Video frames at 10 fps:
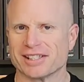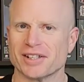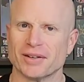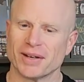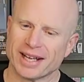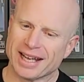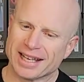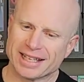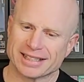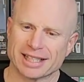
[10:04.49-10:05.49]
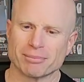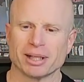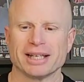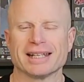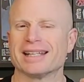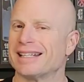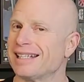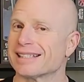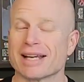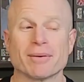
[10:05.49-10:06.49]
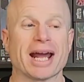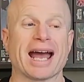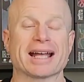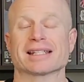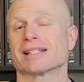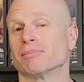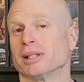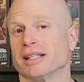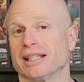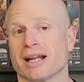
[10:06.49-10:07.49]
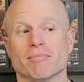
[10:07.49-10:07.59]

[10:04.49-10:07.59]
So yes, I'd play it again, and yes, I would ask to play it again.